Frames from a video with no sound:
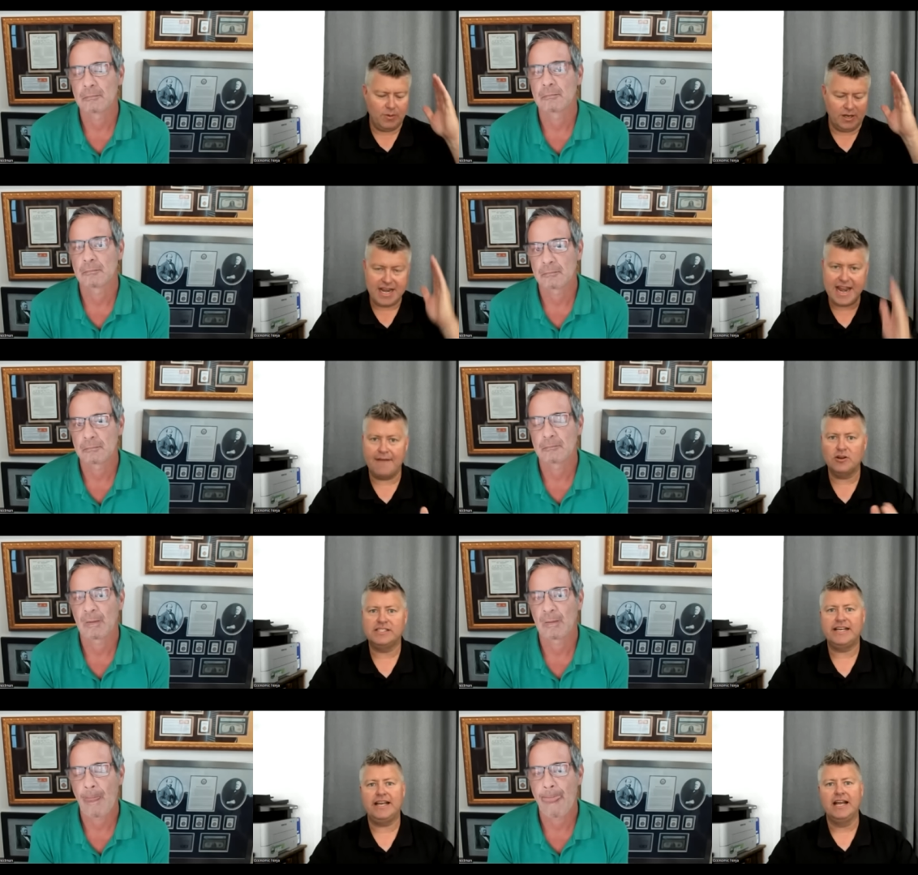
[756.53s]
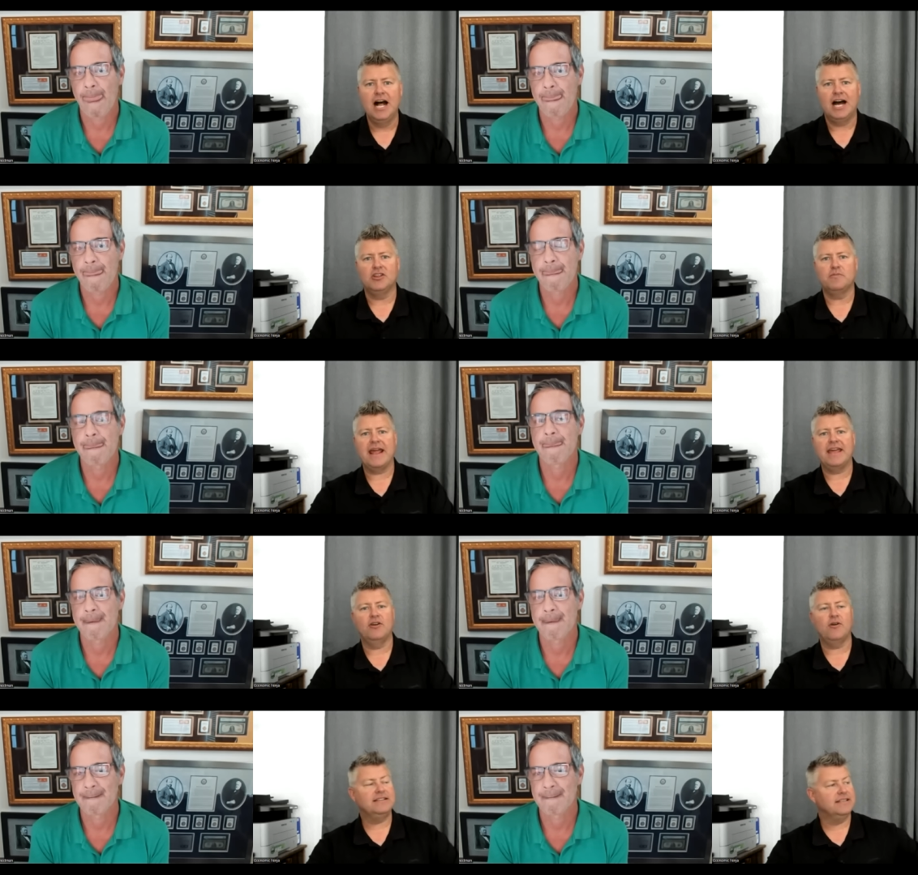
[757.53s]
Speaker 1: said, we will never see another
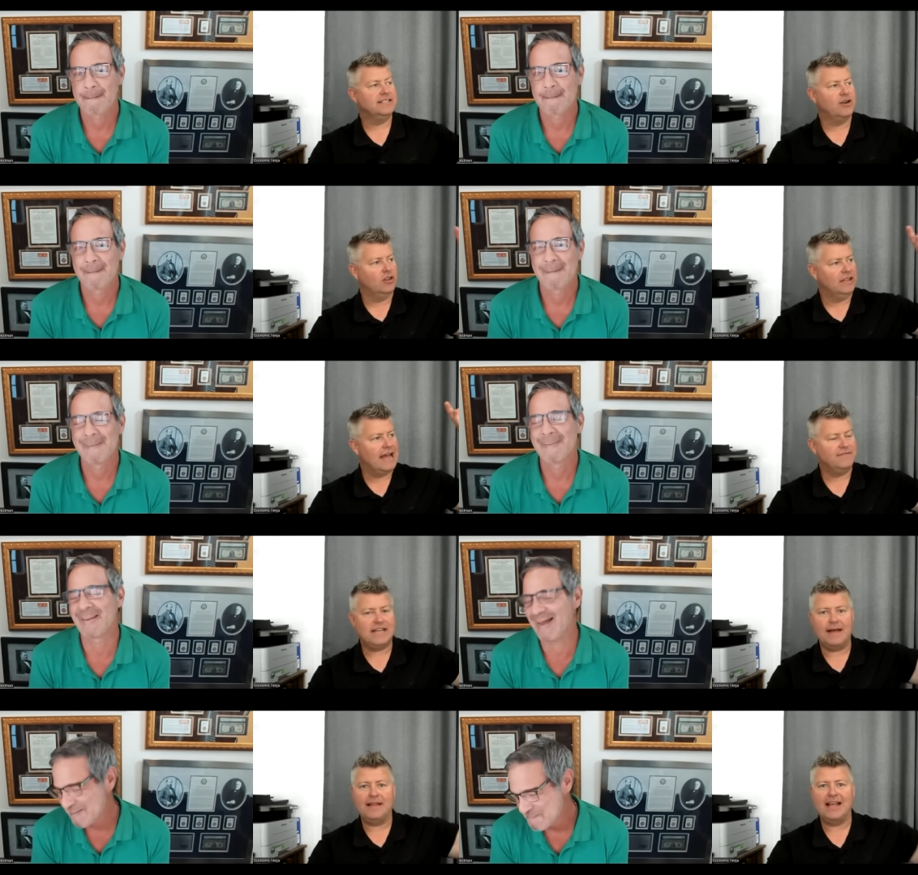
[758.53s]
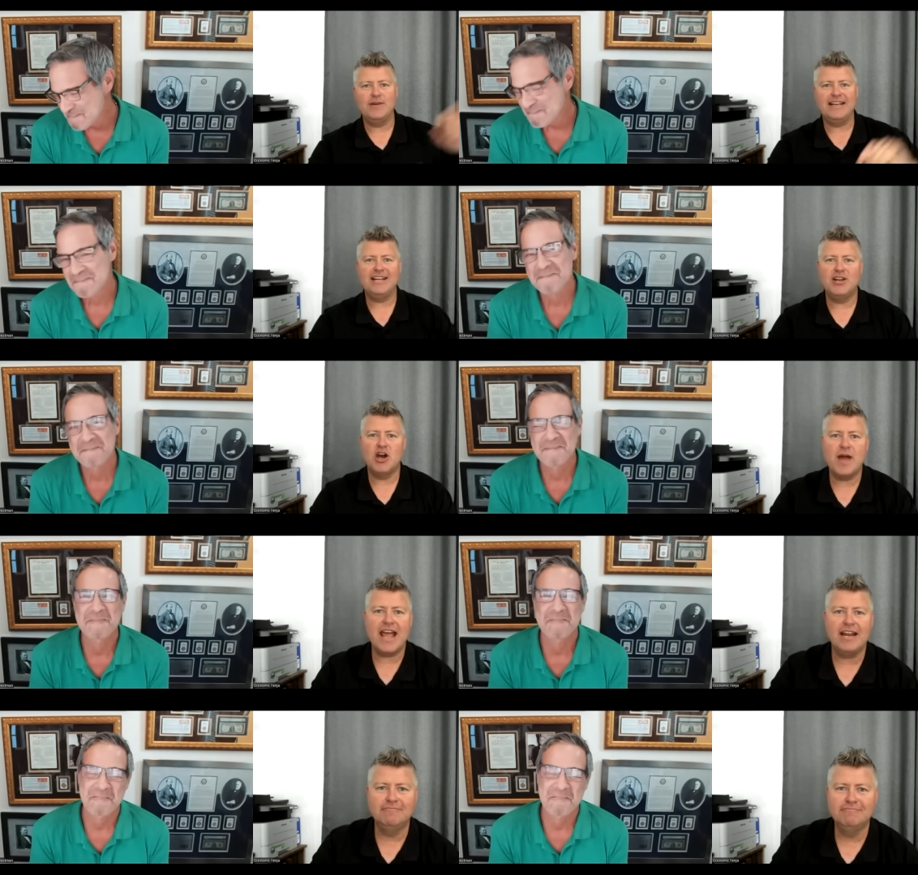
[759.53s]
banking crisis in our lifetime like we did in
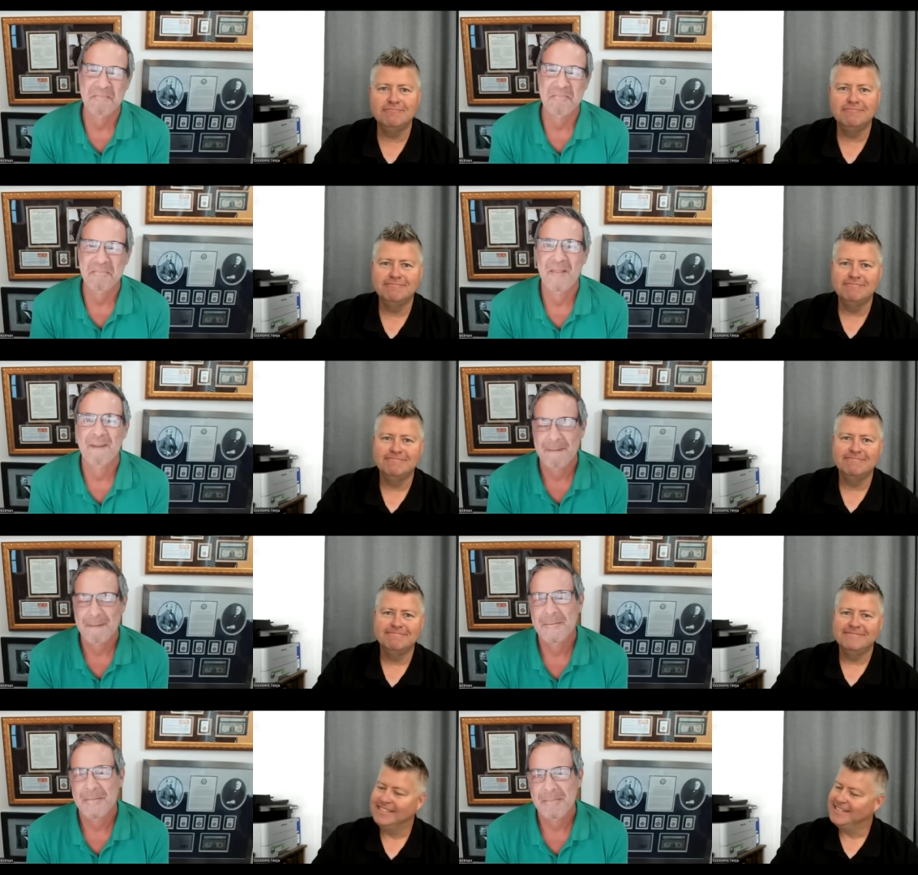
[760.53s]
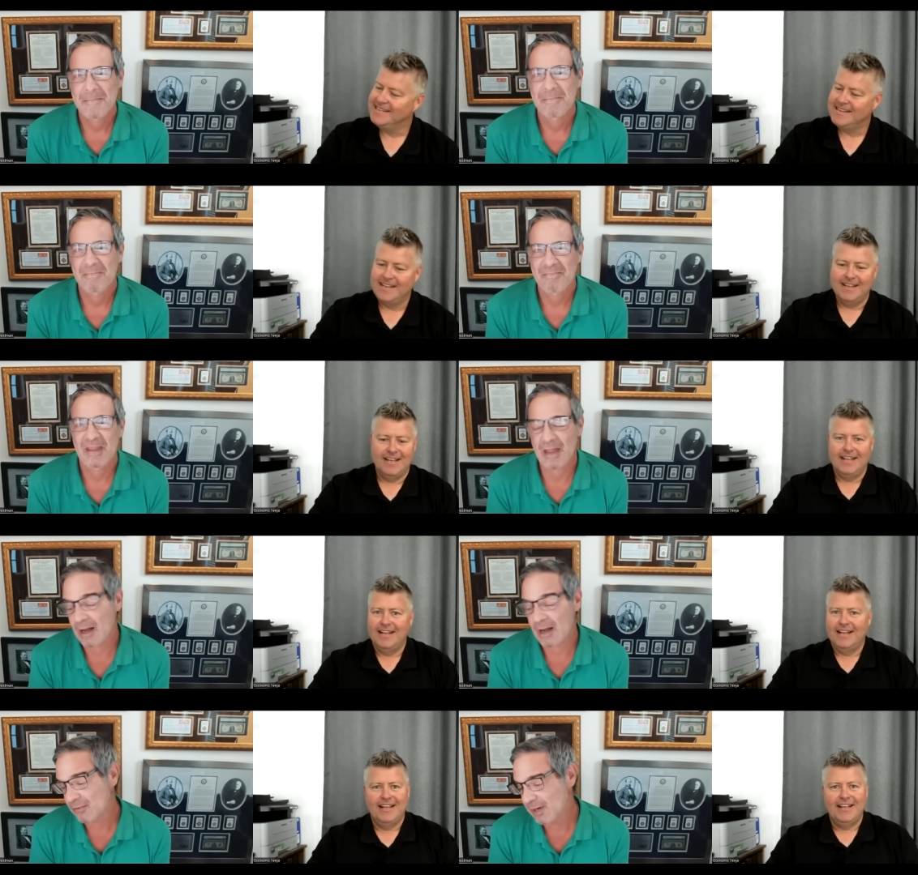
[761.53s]
2008.
Speaker 2: Yeah,
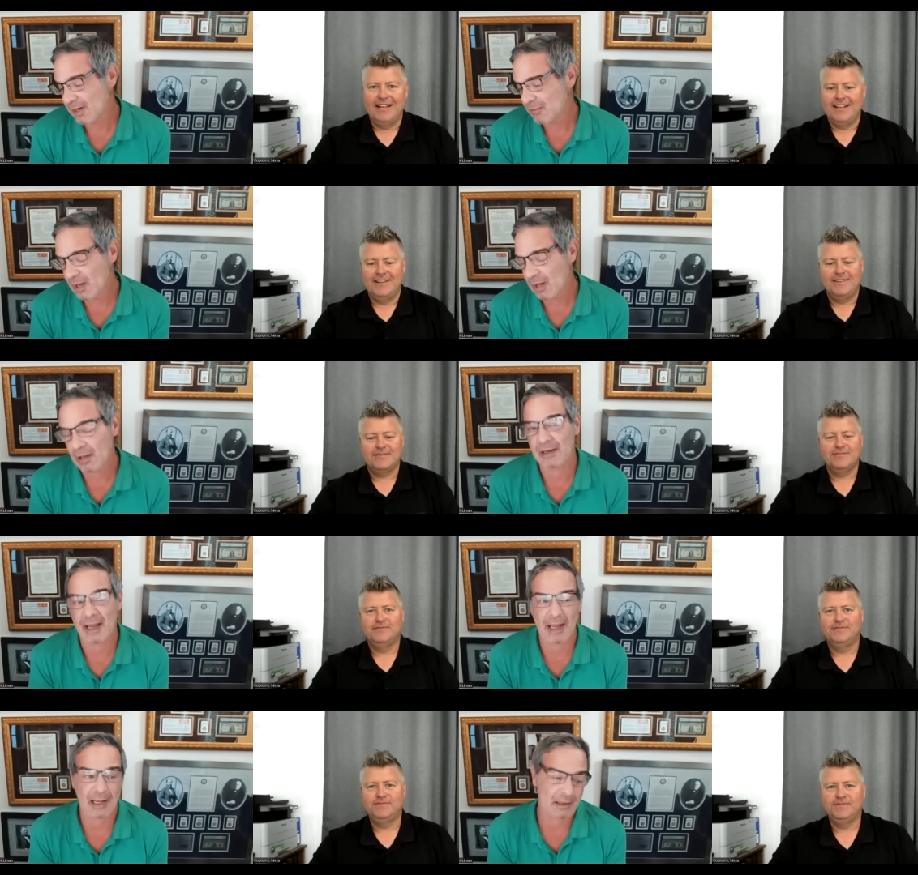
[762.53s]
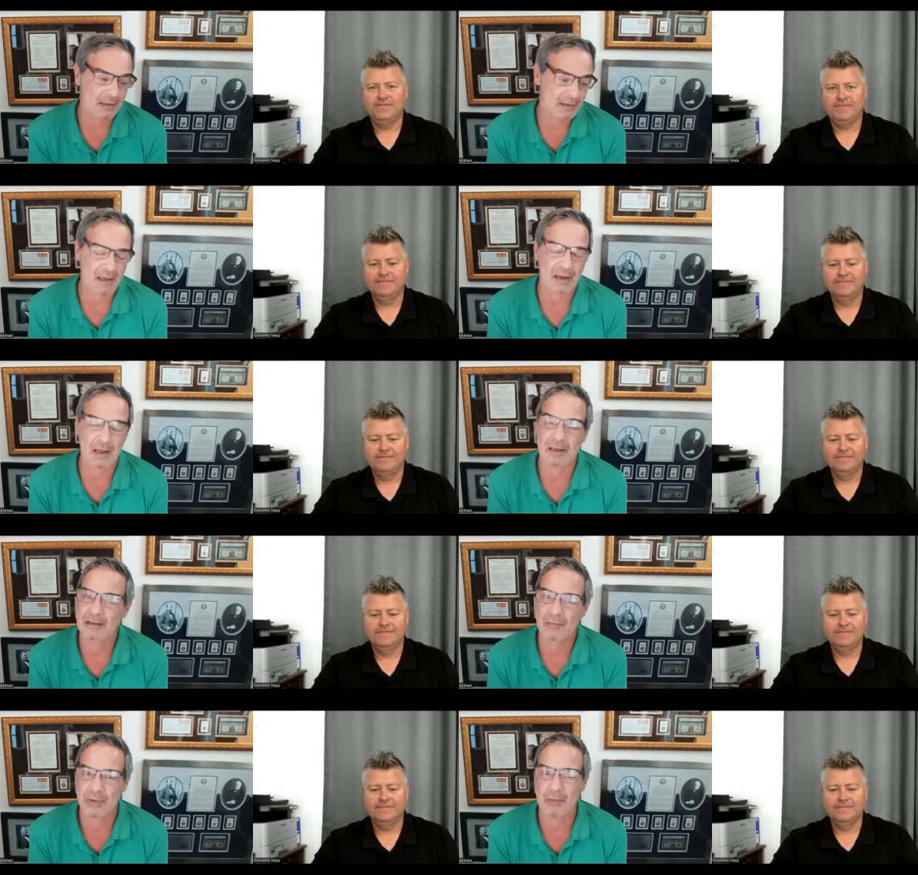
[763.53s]
right. Well, and we
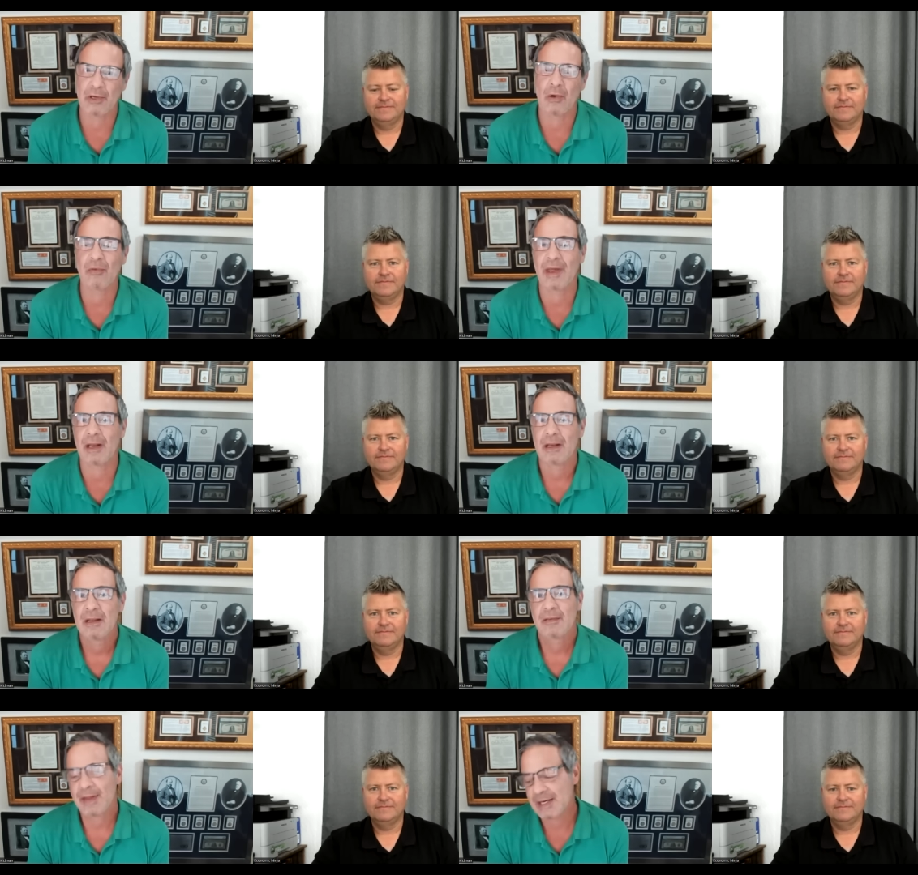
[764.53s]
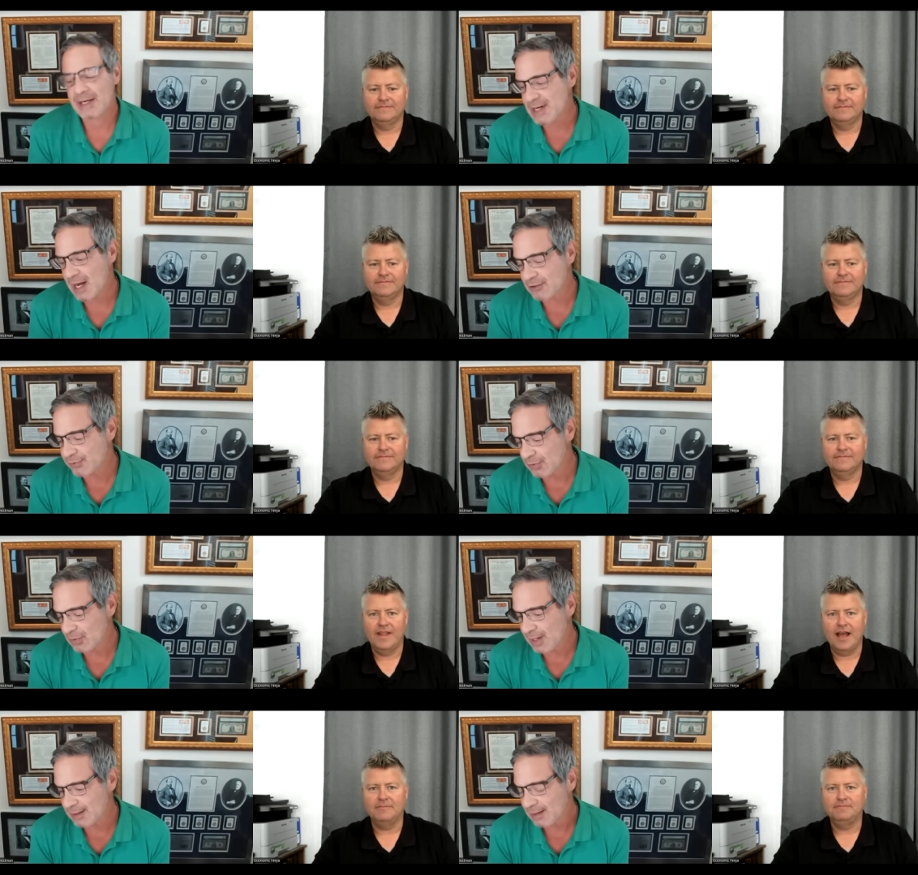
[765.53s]
know that that's not true. And
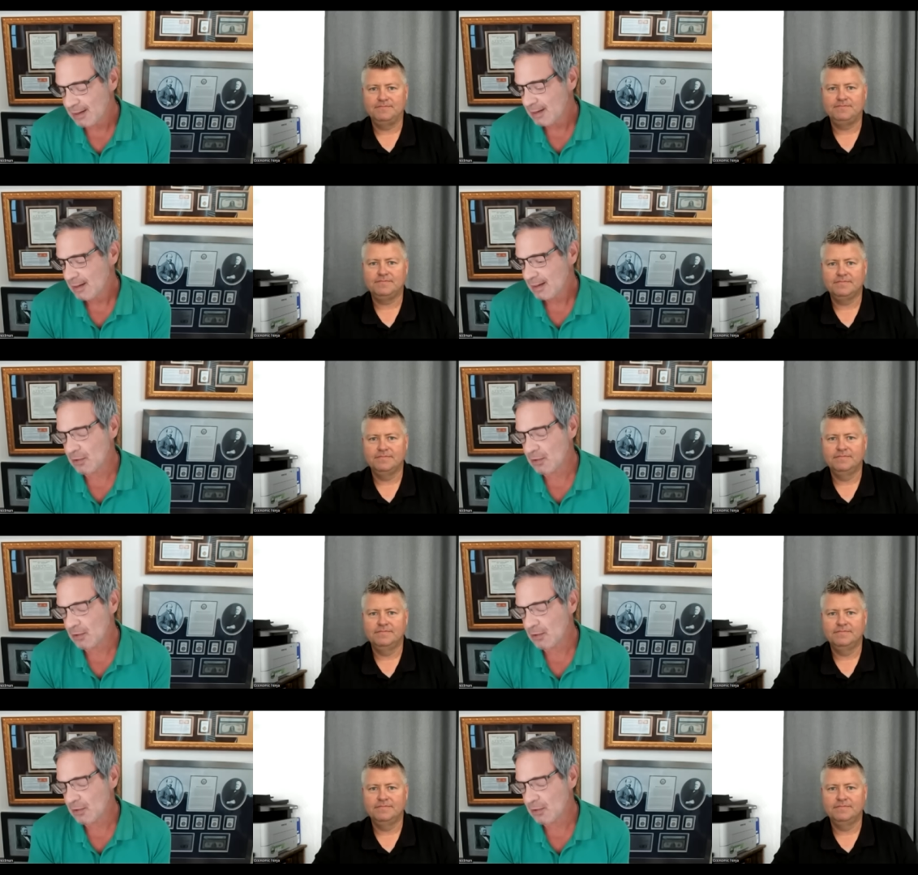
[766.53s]
look,